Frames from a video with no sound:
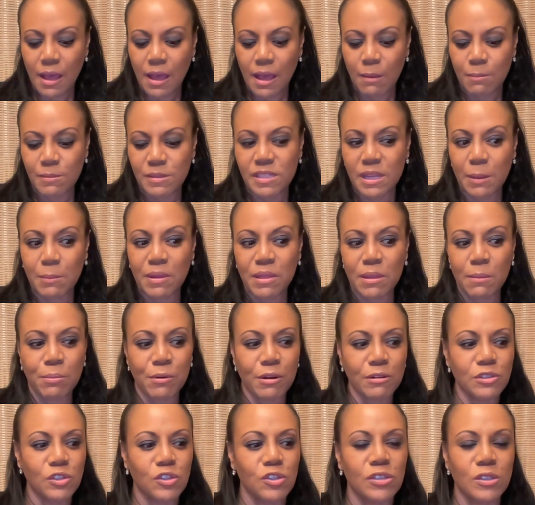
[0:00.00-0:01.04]
Some of the
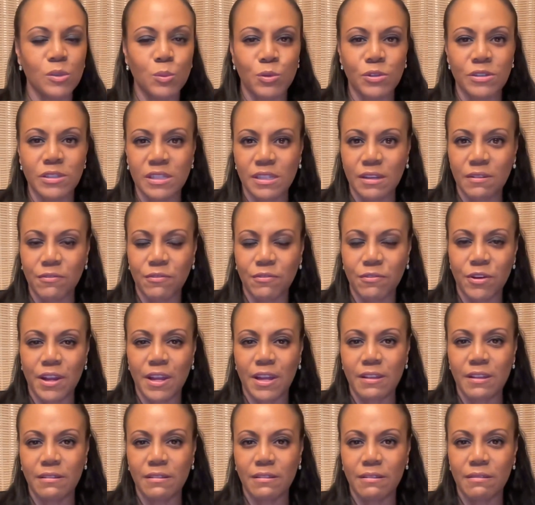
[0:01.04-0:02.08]
brooches were
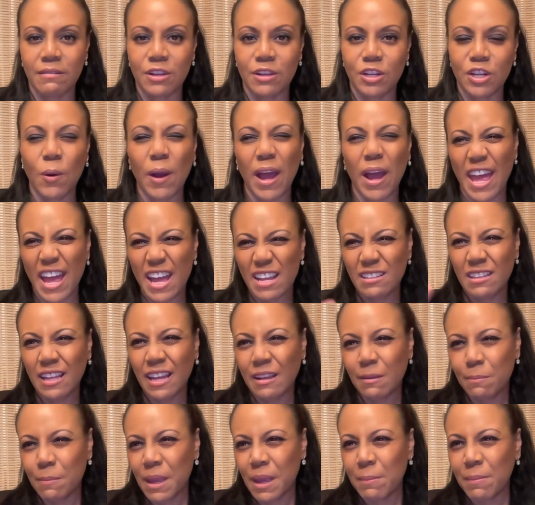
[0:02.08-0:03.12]
different. I had
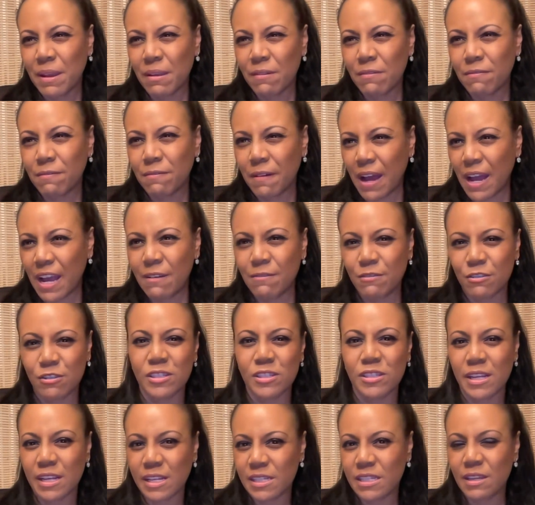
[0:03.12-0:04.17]
like maybe 5 or
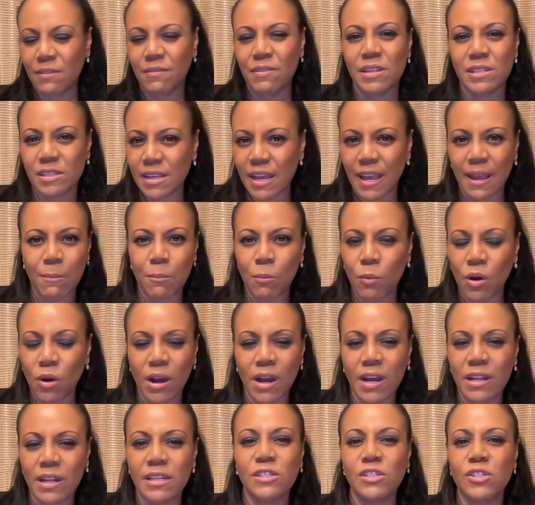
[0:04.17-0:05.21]
6 of the same
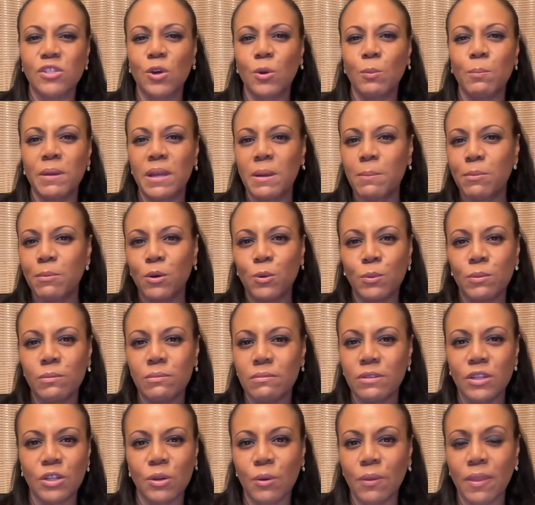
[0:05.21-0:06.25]
one, and so people,
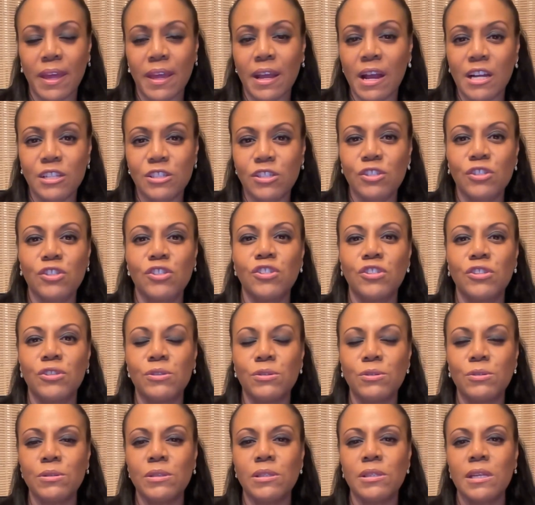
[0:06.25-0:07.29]
they got to
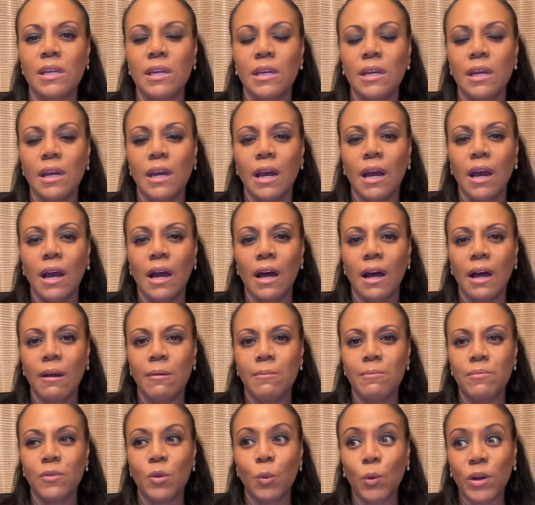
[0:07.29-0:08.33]
choose
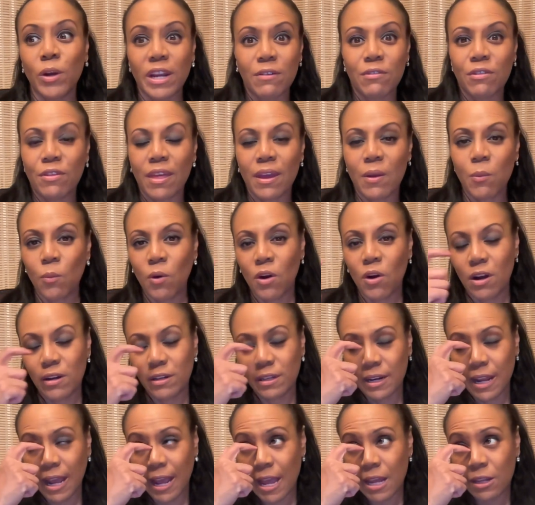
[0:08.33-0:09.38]
whatever they
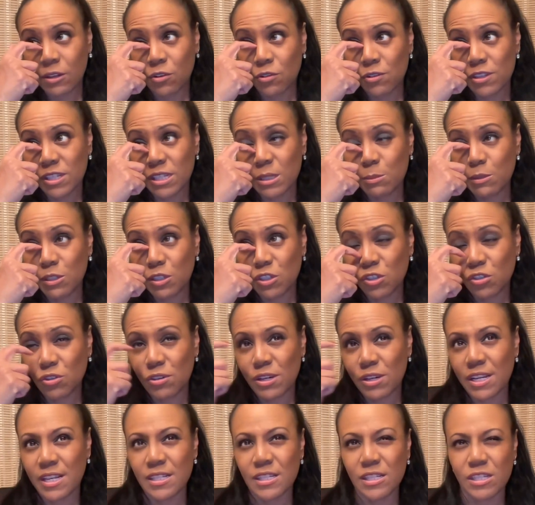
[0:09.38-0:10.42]
wanted. I had Christmas
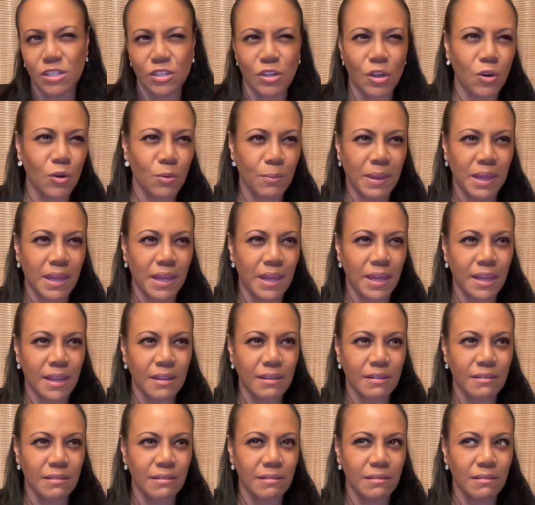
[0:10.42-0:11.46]
trees,
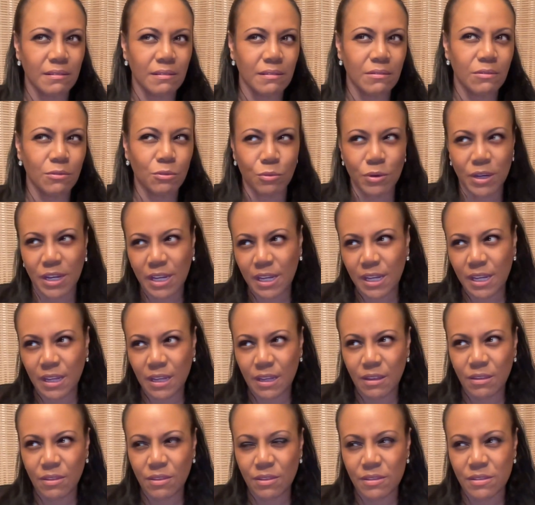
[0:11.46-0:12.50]
snowmen,
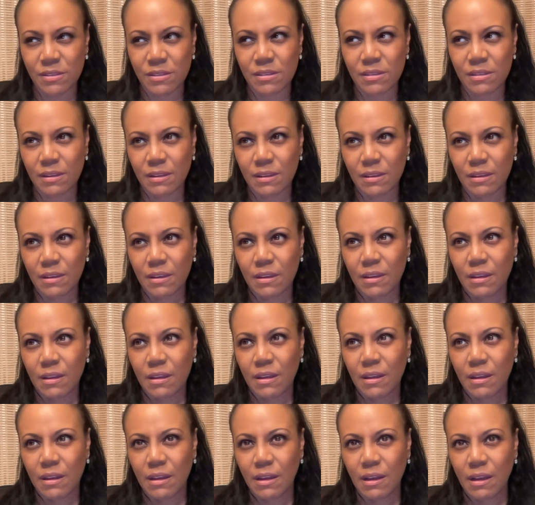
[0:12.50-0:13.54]
wreaths,
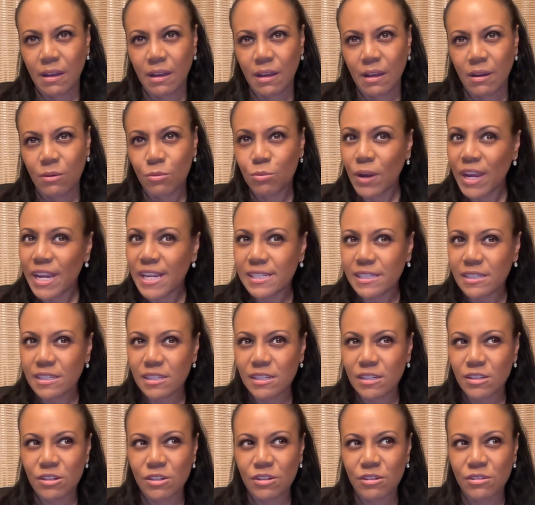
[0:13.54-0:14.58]

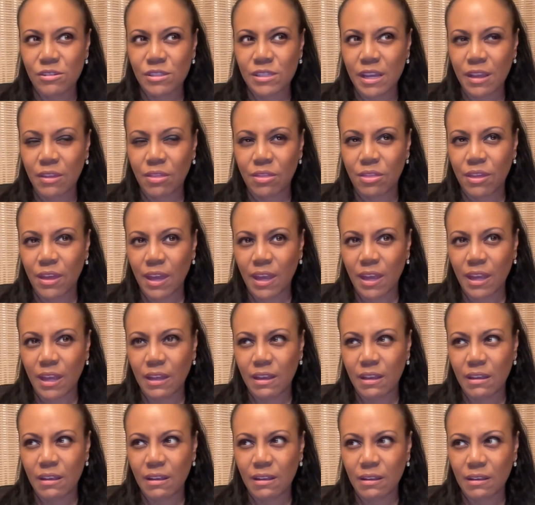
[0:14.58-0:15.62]
reindeers, I
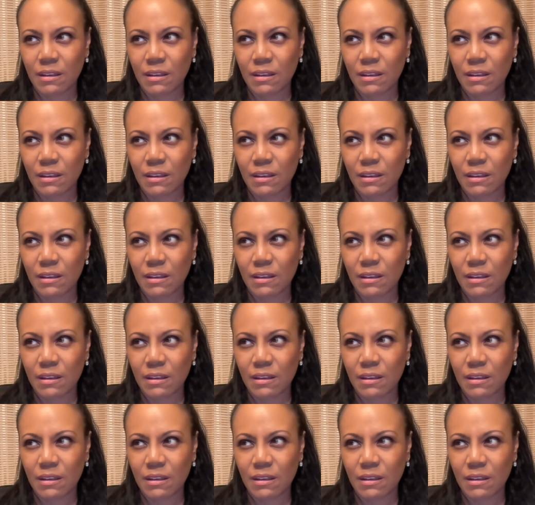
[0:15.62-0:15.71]
think,